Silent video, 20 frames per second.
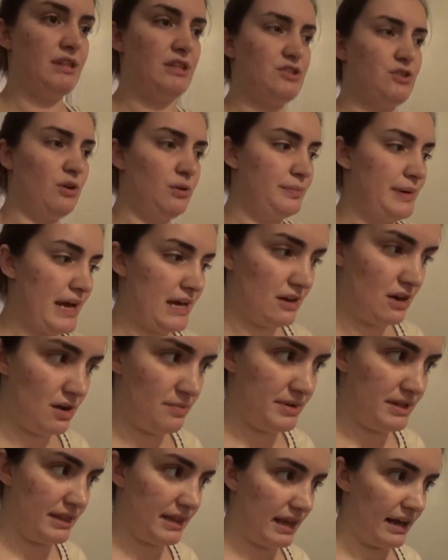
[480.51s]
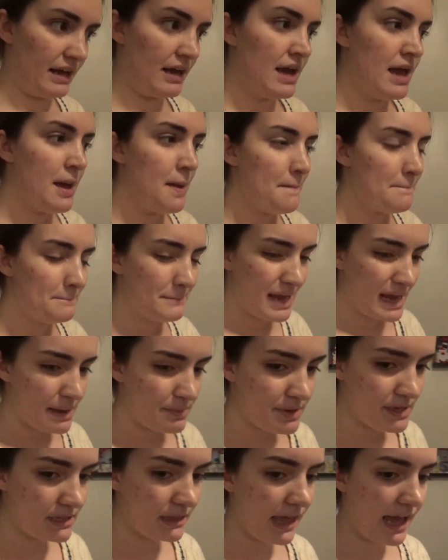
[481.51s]
this whole bad almond thing,
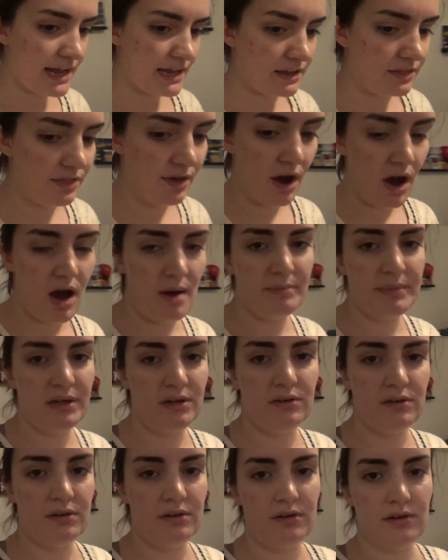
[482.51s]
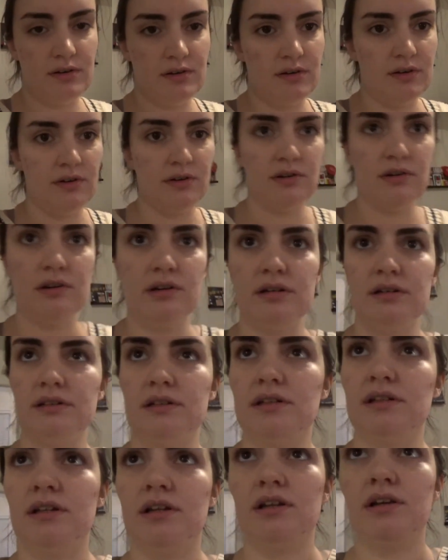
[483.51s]
maybe like the almond
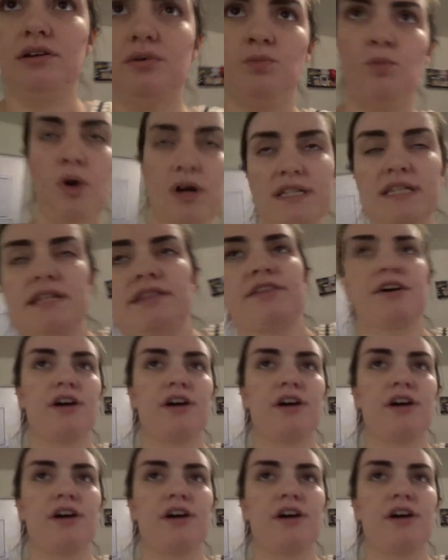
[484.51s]
wasn't